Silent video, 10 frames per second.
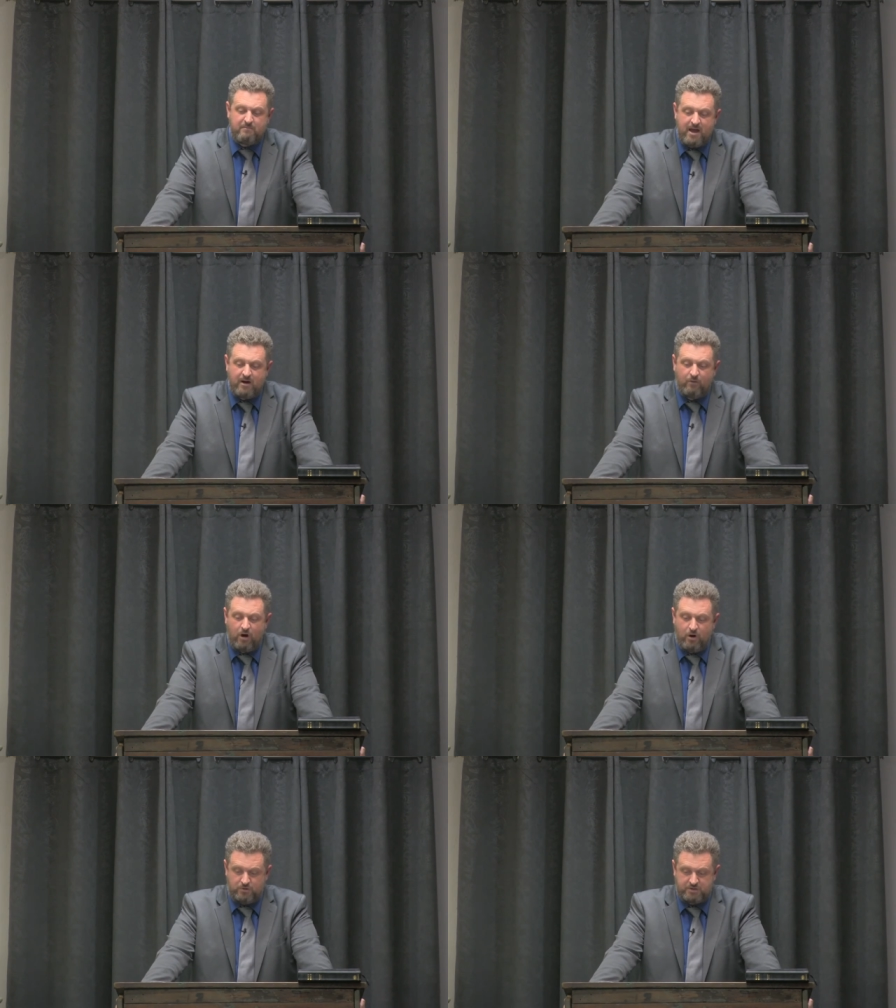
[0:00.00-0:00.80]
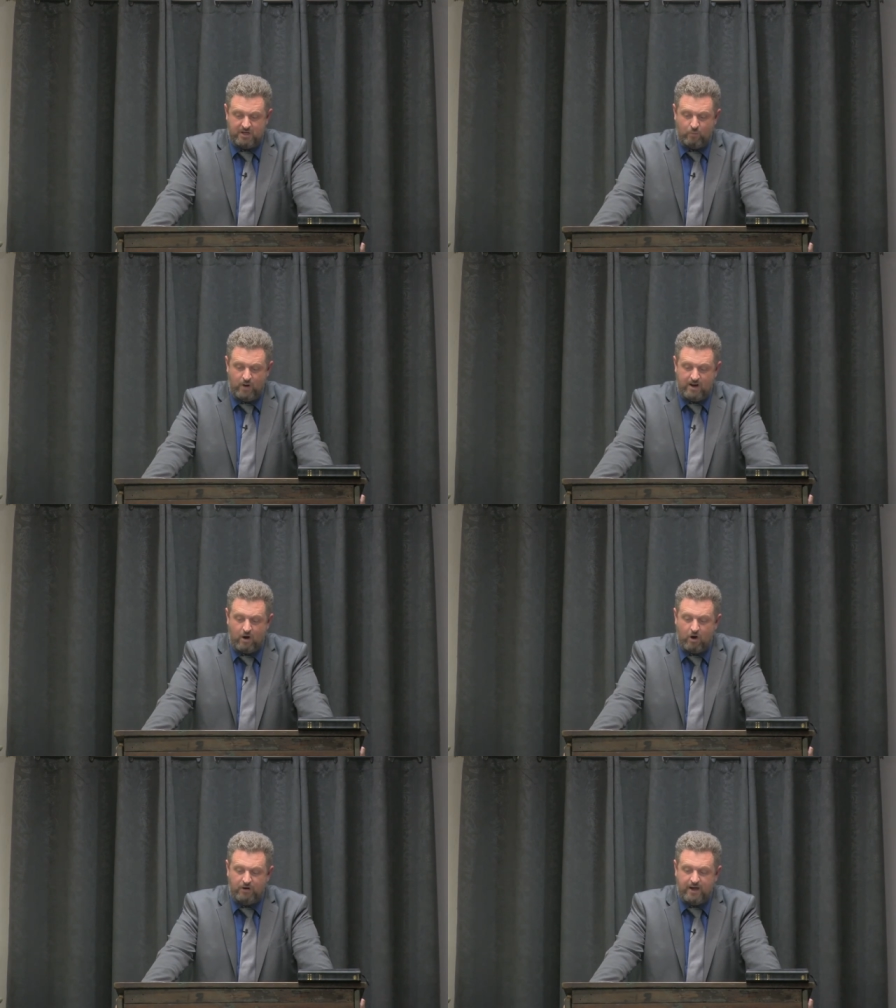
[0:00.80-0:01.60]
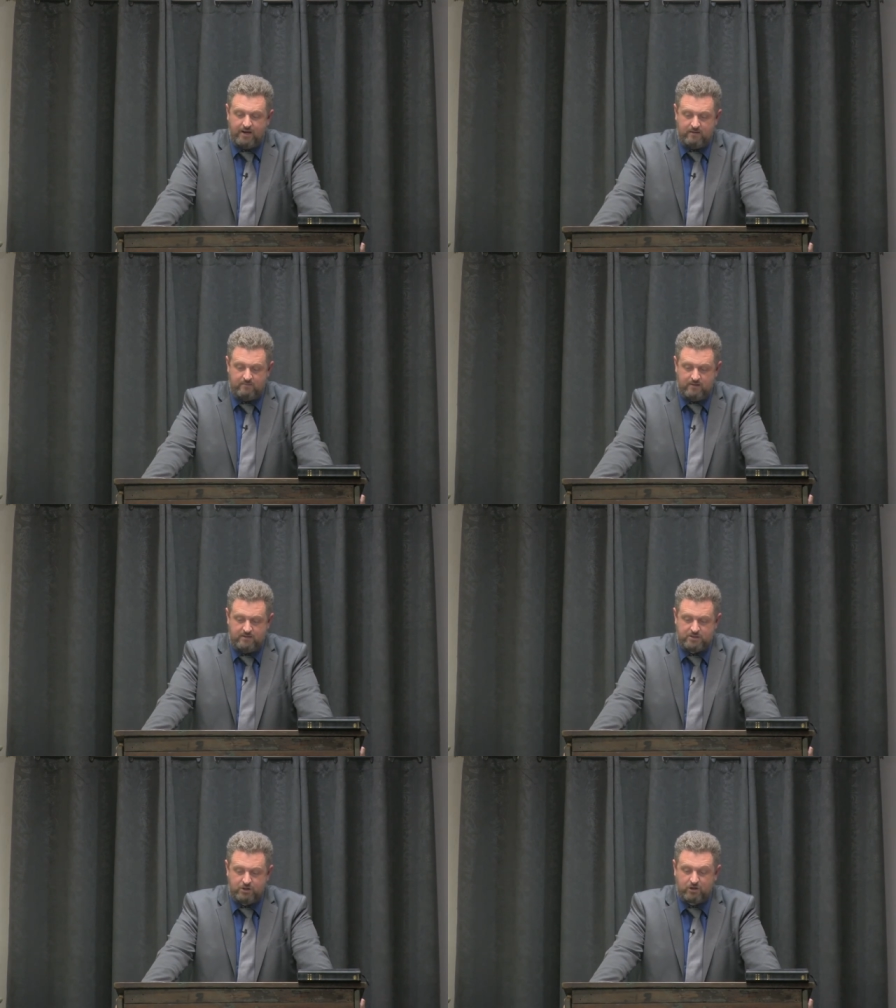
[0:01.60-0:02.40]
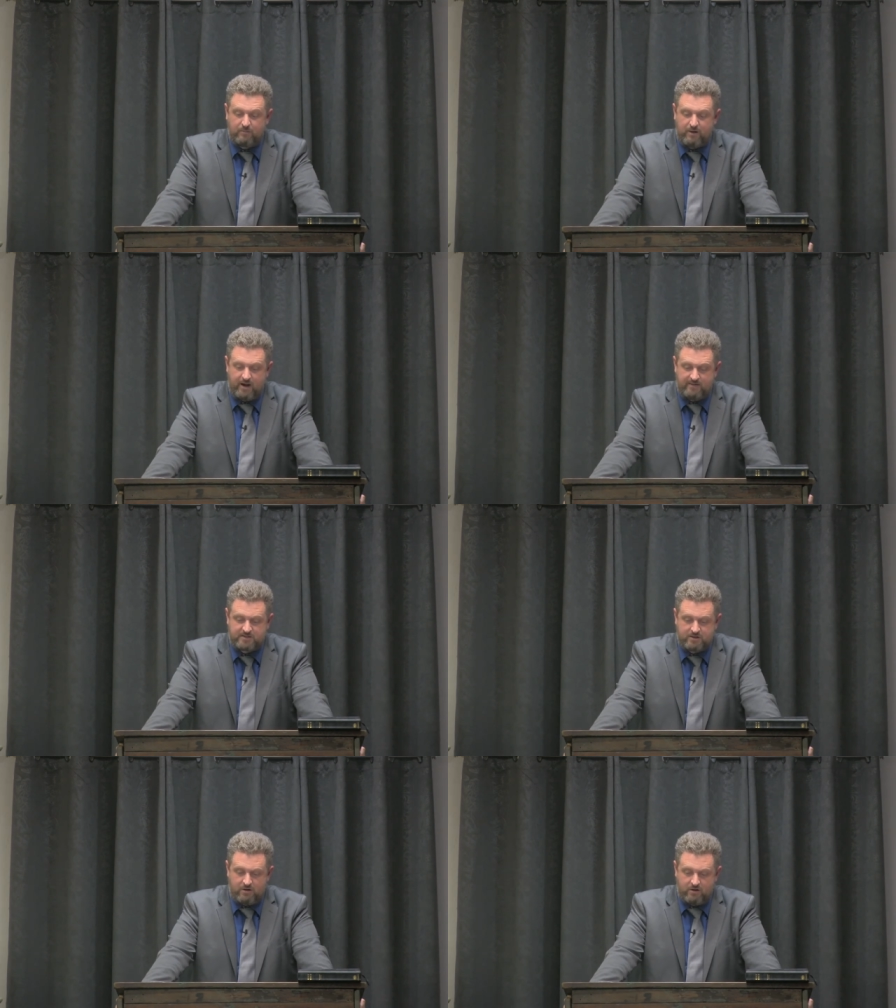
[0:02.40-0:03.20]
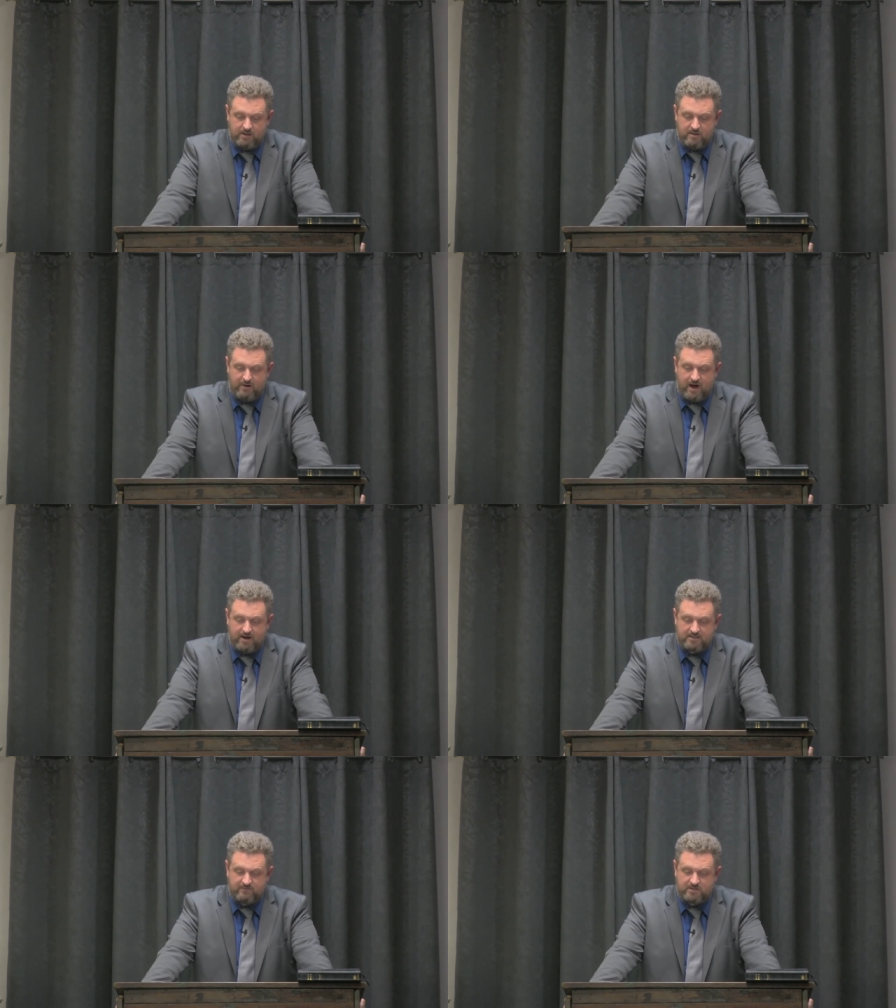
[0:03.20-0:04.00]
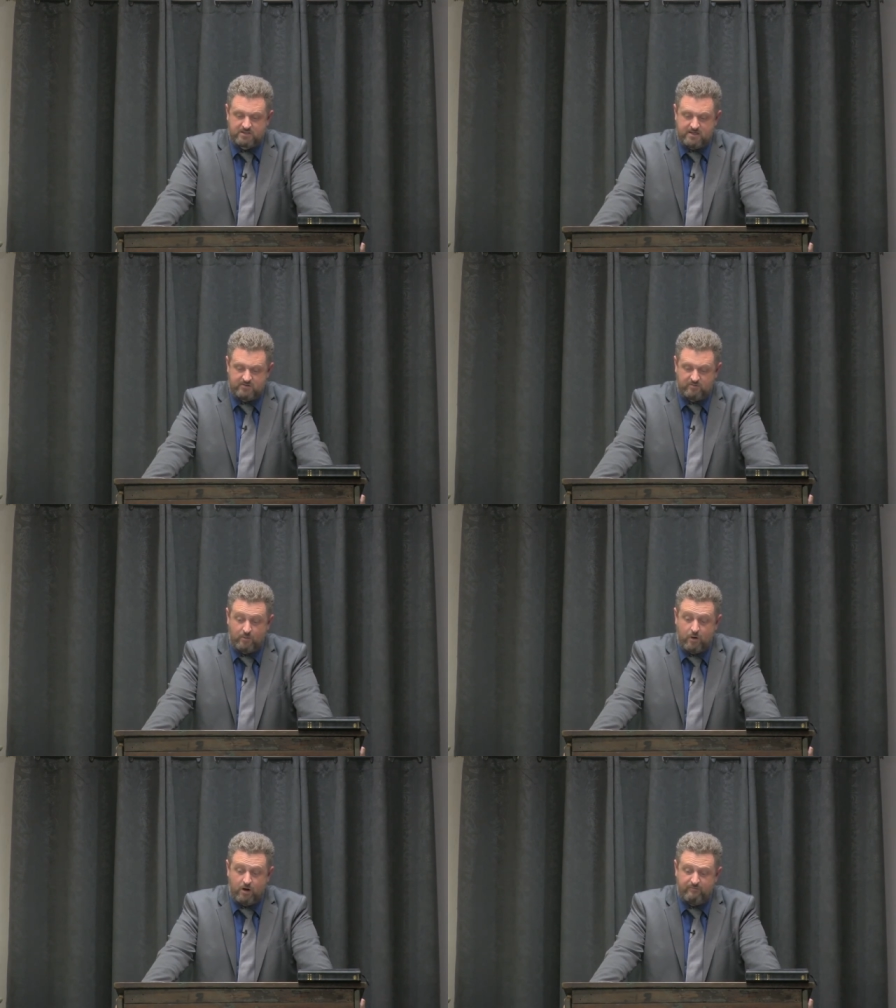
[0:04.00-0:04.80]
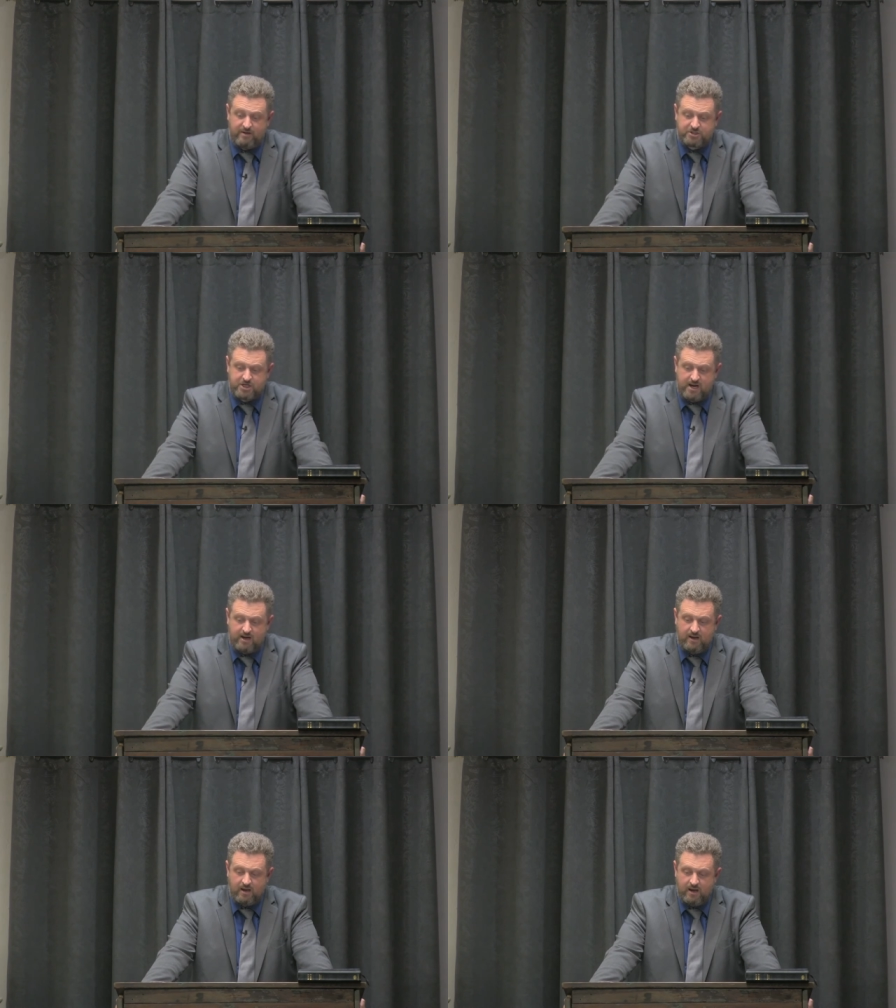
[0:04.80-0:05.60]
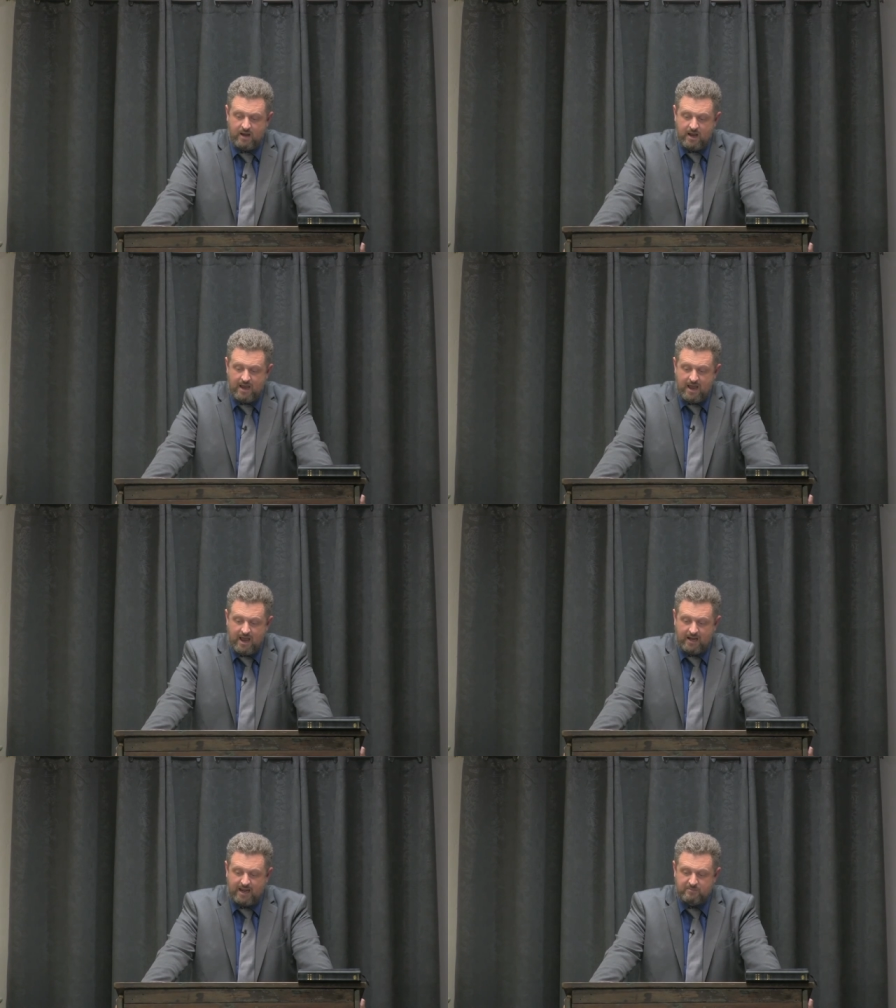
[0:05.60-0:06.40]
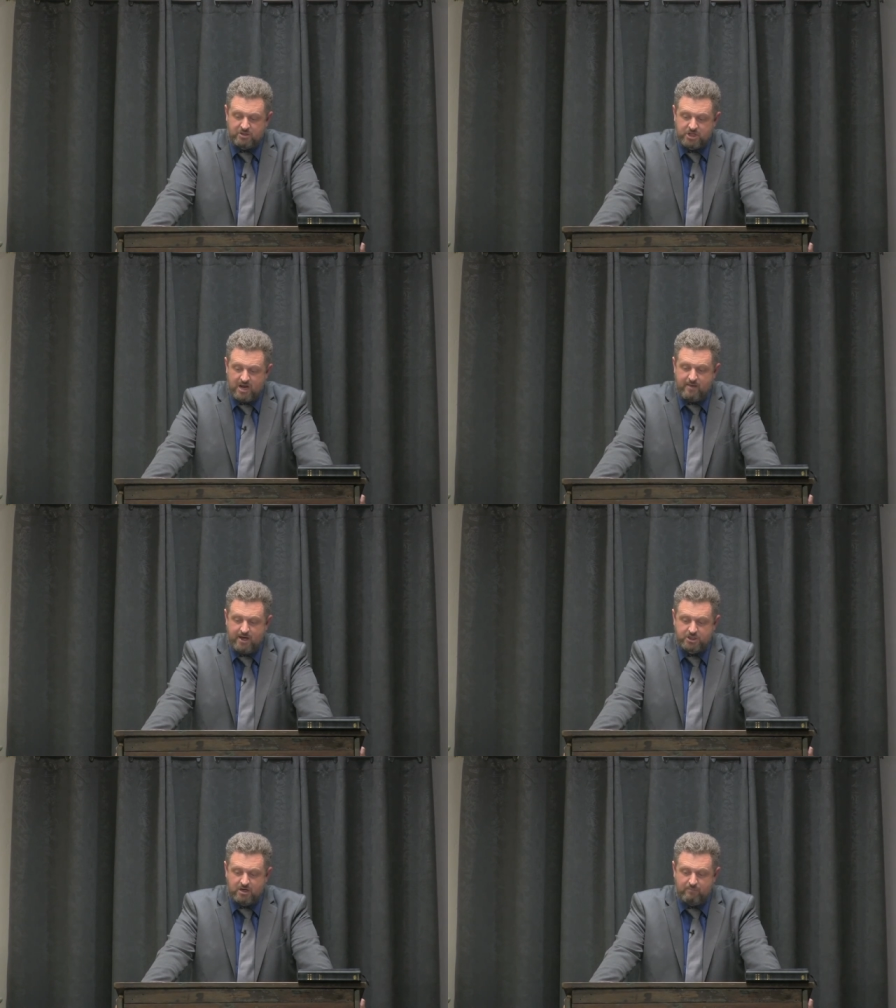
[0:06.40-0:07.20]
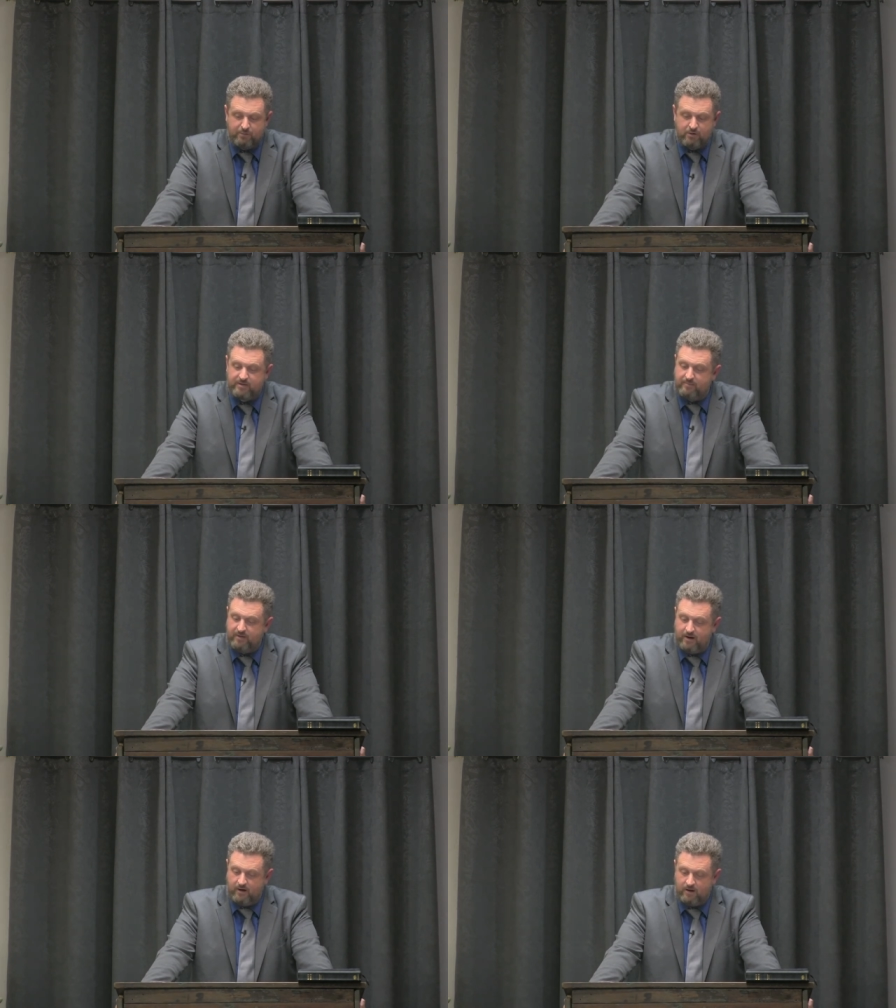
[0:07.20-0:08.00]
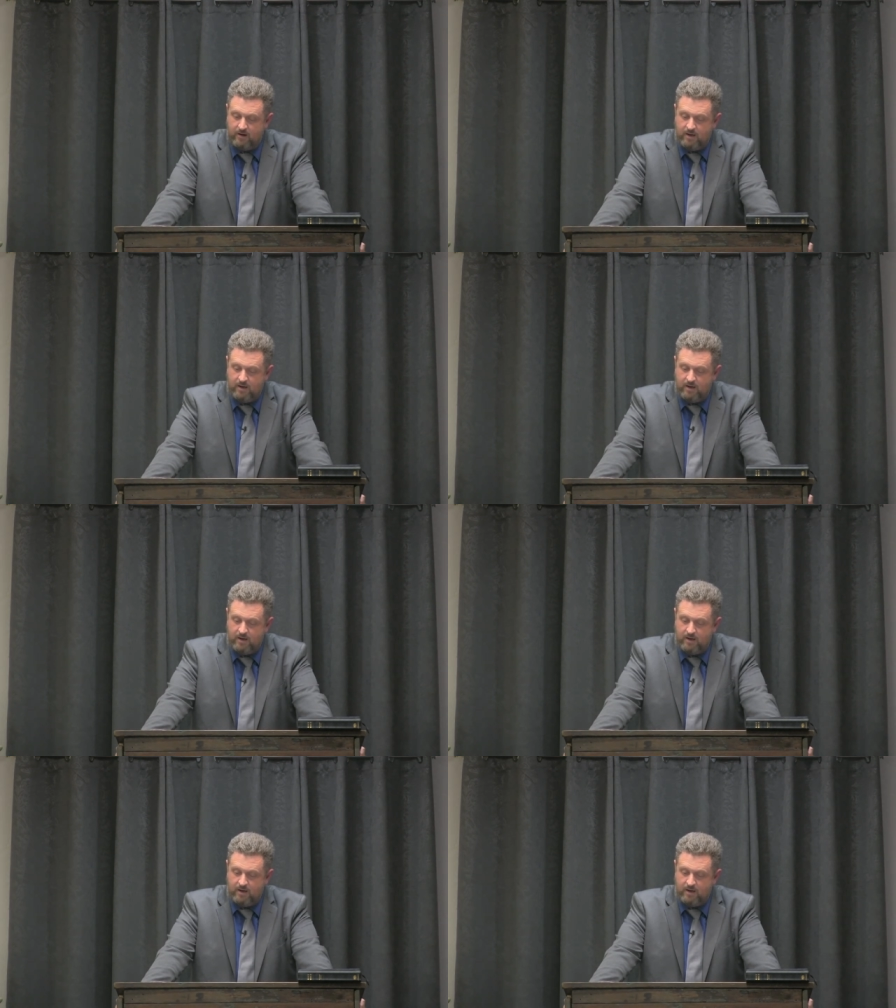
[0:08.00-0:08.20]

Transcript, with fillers: men arose and went all night, and they took the body of Saul and the bodies of his sons from the wall of Bethshan, and came to Jabesh and burnt them there.